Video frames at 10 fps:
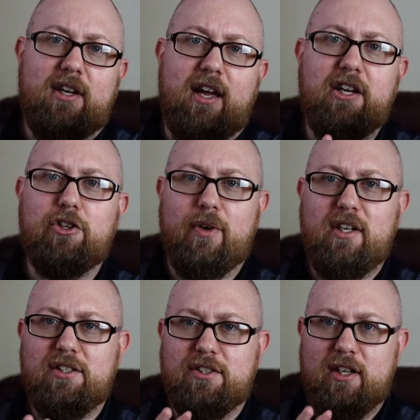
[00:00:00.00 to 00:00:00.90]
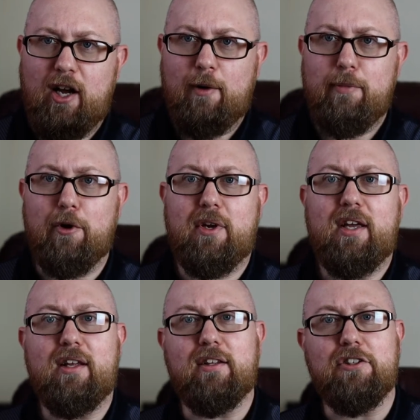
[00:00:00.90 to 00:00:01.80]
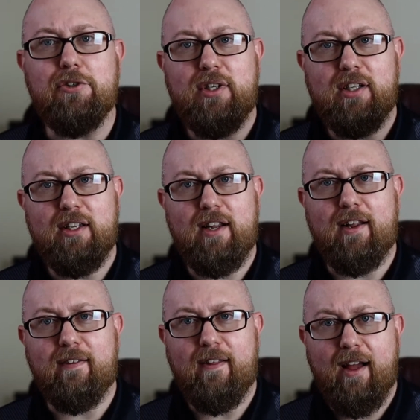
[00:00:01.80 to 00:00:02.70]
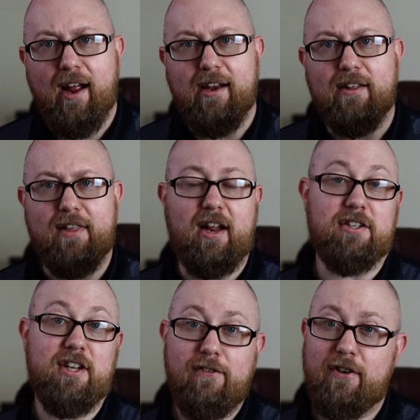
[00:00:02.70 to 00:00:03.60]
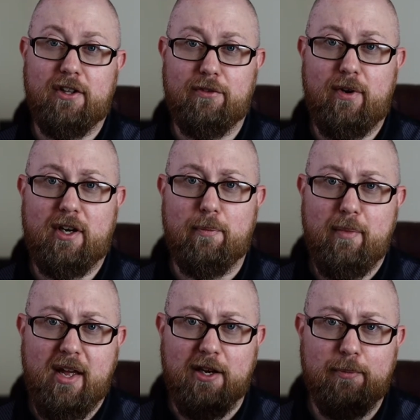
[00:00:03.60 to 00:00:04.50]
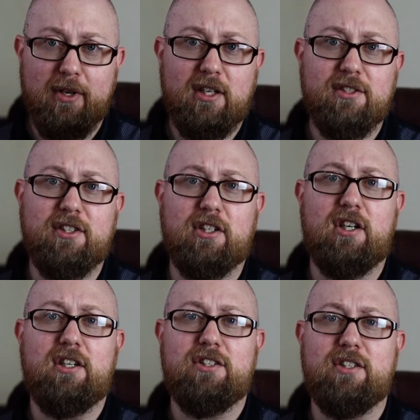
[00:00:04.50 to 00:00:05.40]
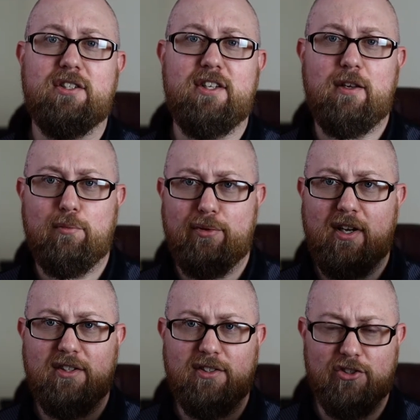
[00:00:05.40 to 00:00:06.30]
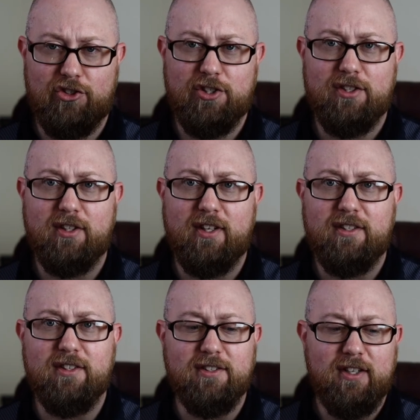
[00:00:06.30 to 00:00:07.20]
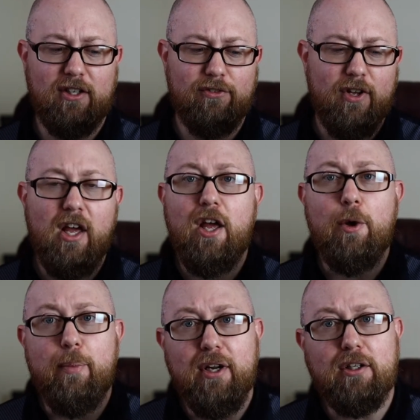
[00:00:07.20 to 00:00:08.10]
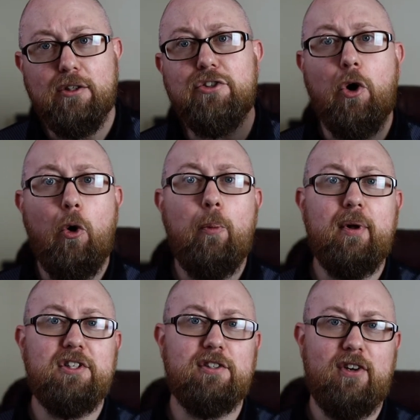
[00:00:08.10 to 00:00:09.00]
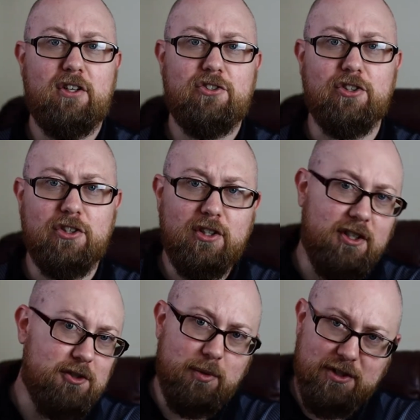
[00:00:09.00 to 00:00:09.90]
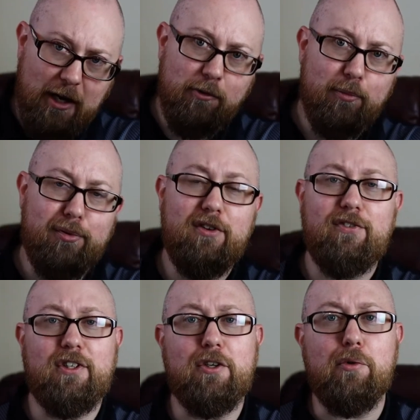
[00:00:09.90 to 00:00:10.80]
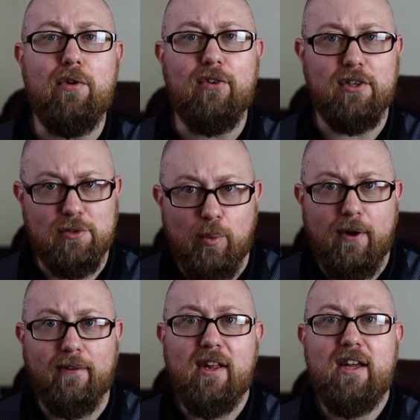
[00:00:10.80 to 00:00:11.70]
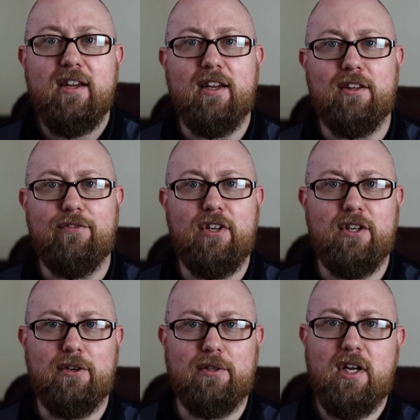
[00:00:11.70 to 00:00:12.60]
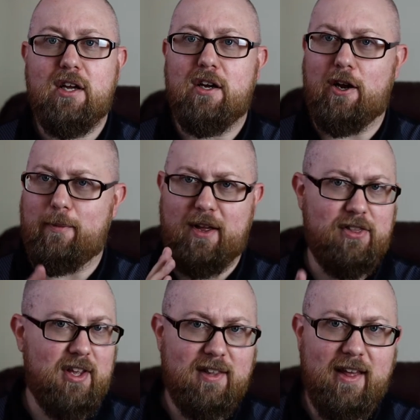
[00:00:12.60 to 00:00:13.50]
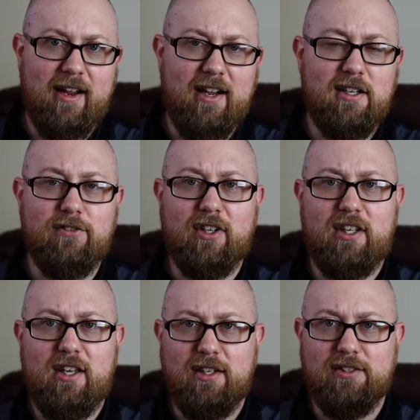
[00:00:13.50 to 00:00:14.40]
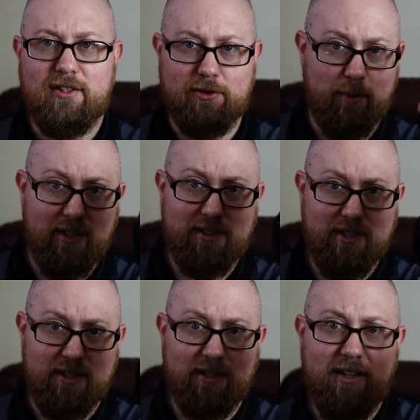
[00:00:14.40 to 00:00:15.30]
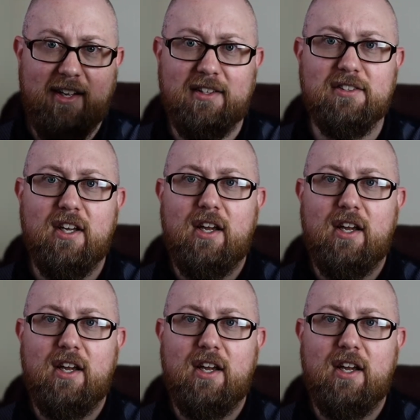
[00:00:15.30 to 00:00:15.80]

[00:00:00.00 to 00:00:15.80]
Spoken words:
a great combo kit that you can get online that I definitely recommend because it costs the same price as just the lens itself, but includes a whole bunch of extra goodies, which I will briefly go over as well in the video. I think that kind of a kit, as well as this lens,